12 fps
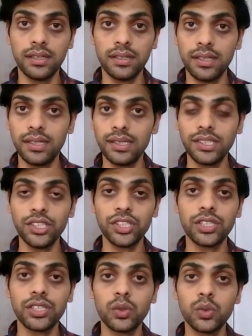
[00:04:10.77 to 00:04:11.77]

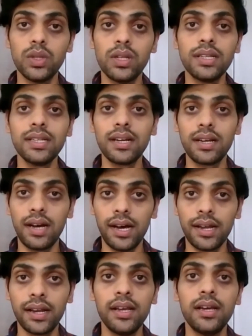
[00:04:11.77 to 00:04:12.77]
decision to learn a
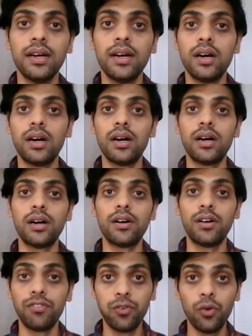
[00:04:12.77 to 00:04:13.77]
car,
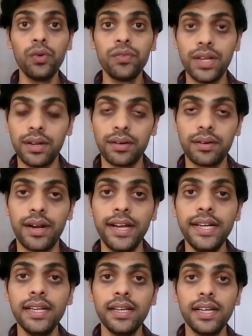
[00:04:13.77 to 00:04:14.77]
a four-wheeler, right,
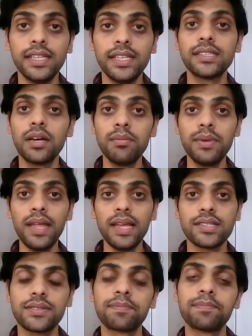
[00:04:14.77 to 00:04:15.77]
in some
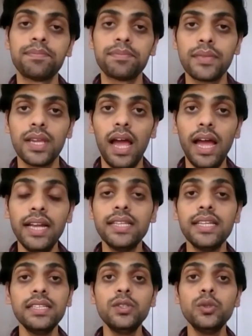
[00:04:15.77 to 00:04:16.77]
days, and
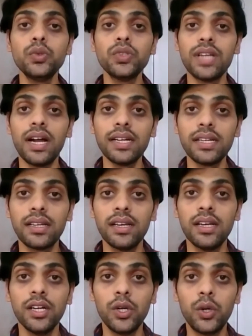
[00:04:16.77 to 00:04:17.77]
then you start
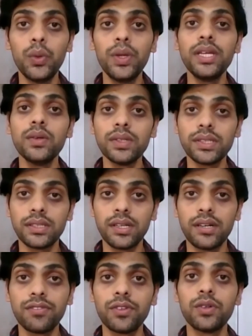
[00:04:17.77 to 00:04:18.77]
doing your
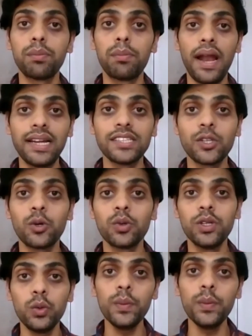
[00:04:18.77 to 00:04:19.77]
stuff, you practice onto the
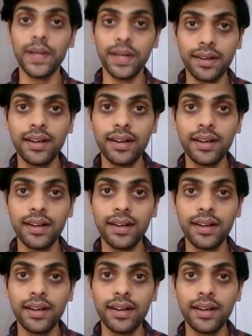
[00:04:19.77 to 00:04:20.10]
two-wheeler,